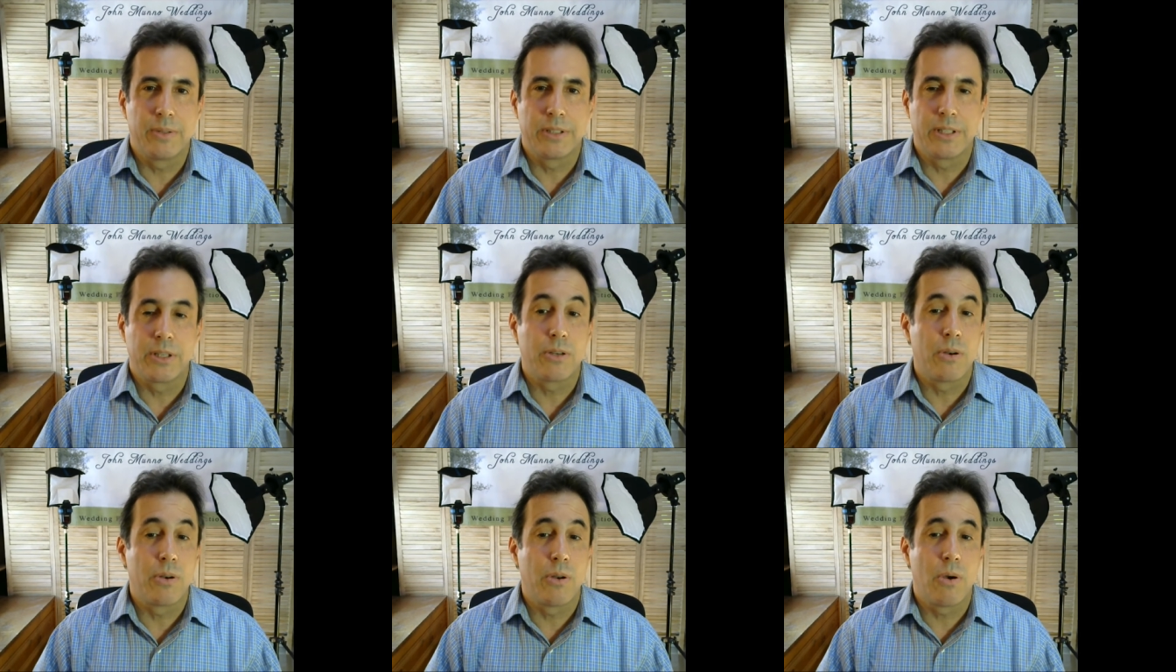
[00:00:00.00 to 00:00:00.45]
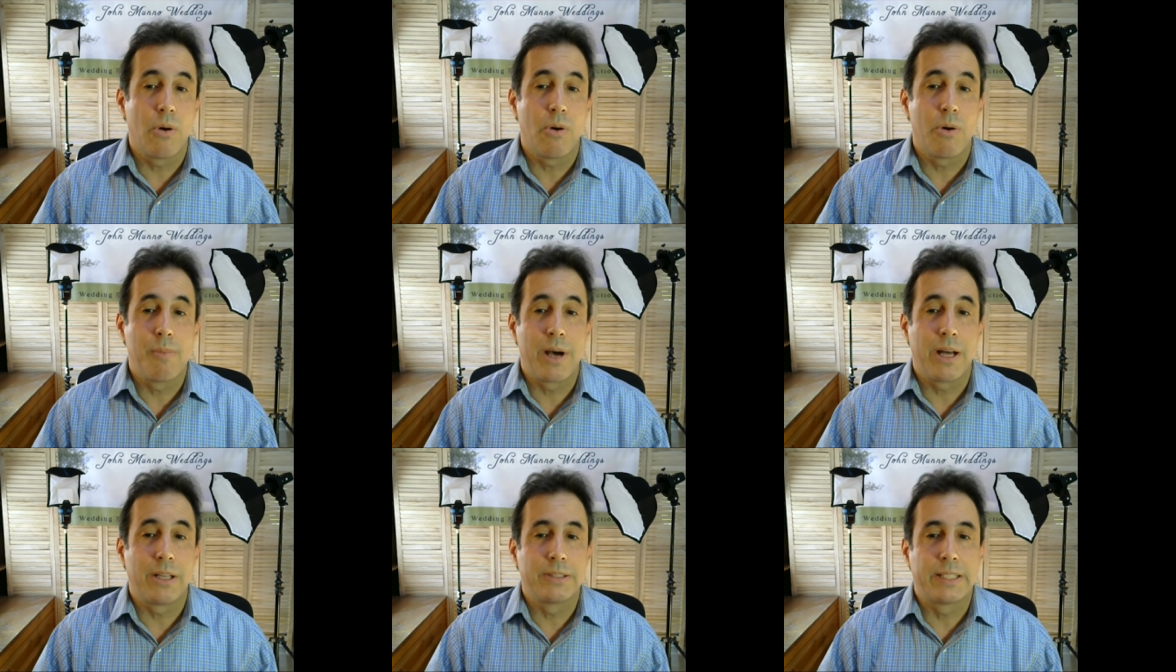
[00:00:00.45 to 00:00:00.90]
didn't know
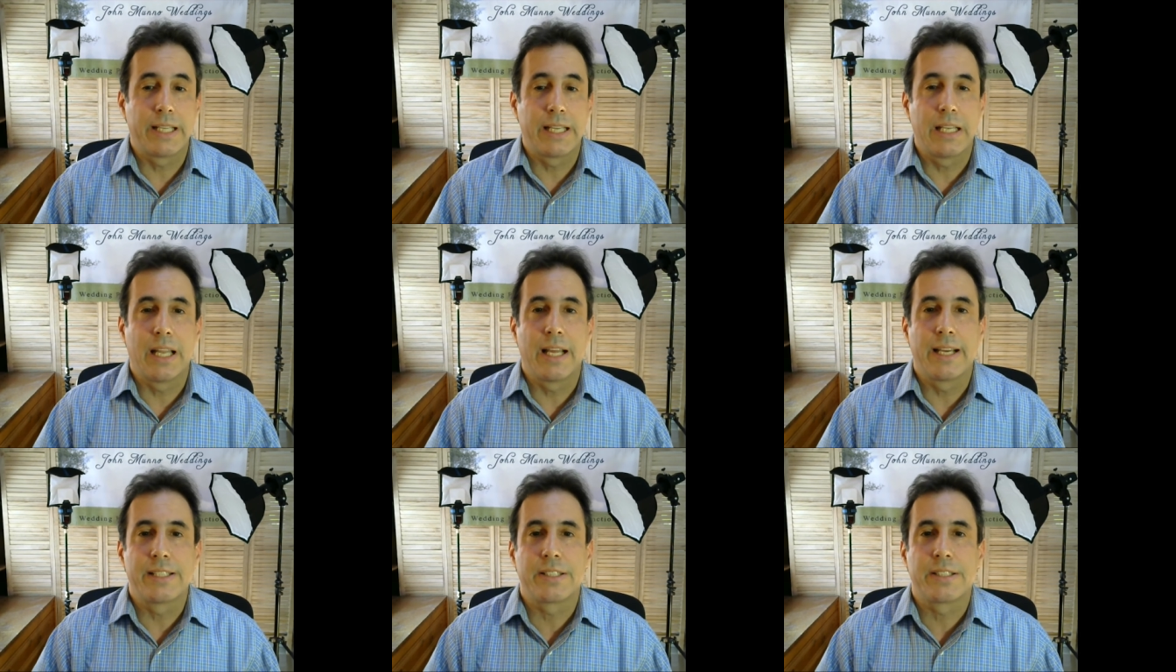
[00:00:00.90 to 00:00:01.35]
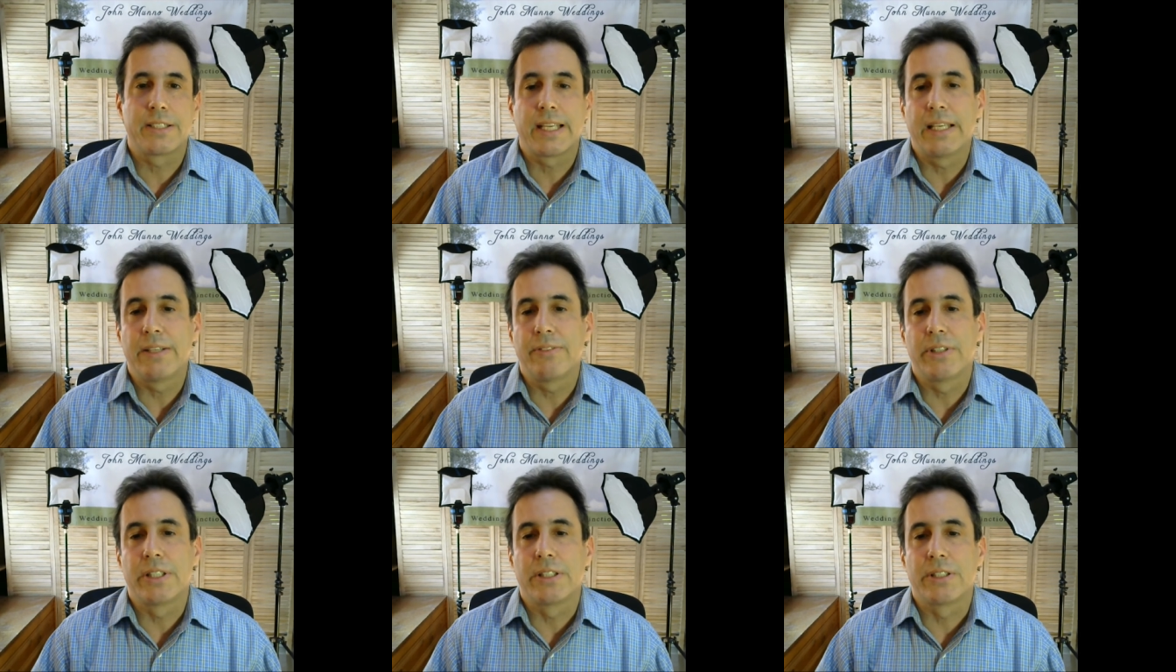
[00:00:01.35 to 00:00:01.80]
about daylight
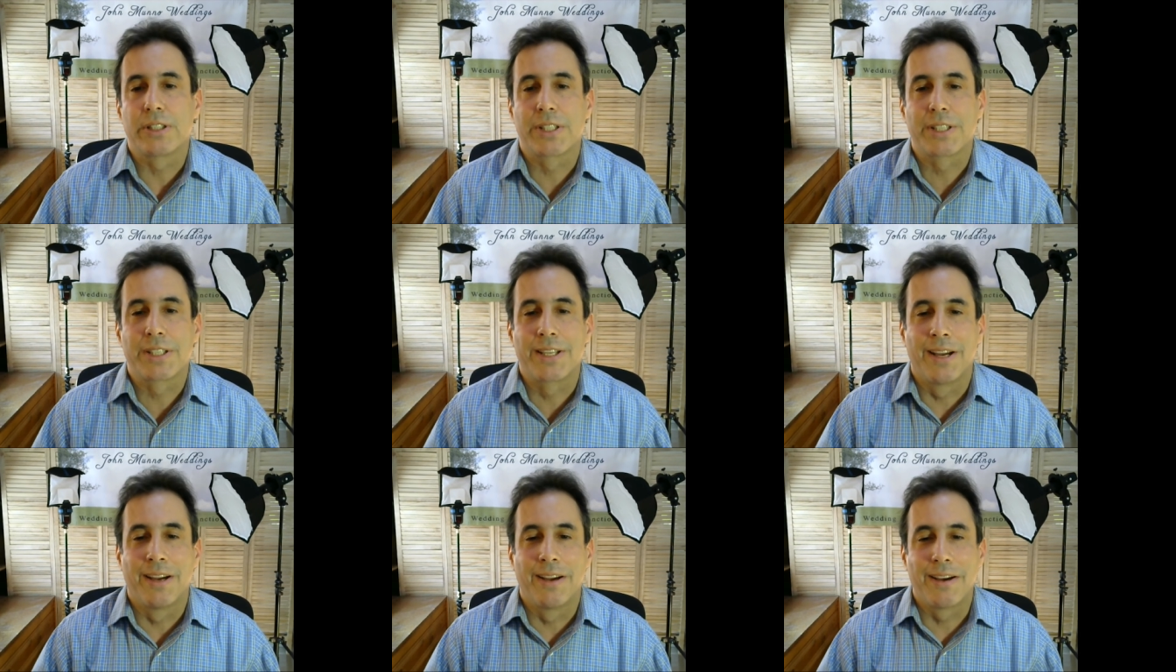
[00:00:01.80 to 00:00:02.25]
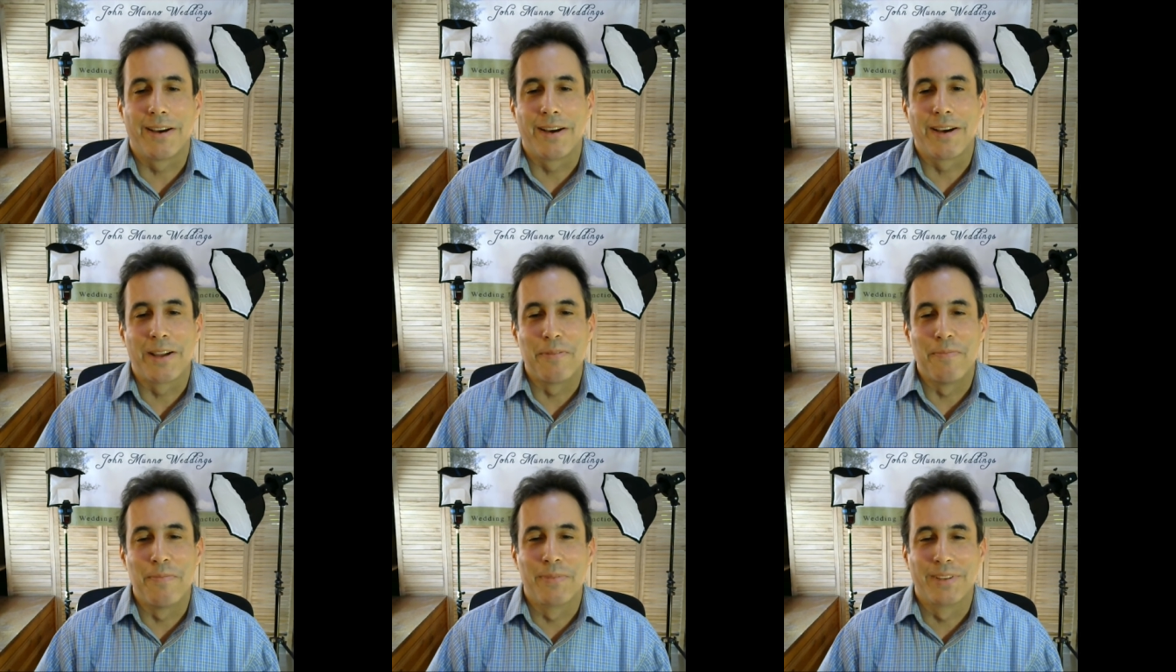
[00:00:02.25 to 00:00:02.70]
savings
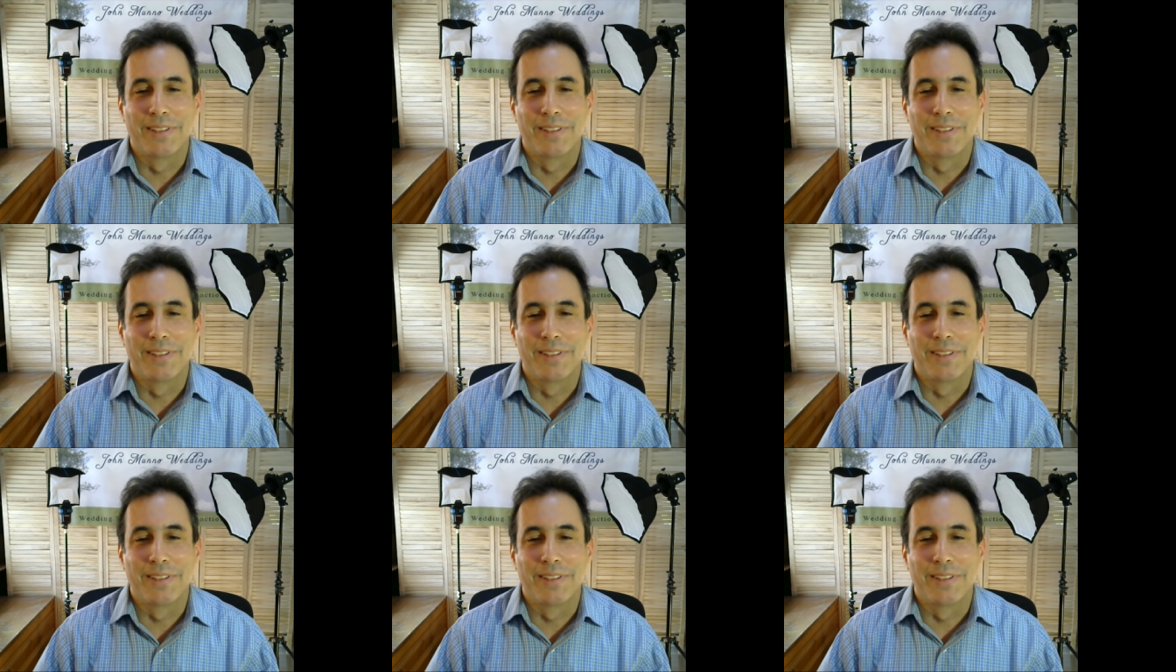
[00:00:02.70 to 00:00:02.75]
time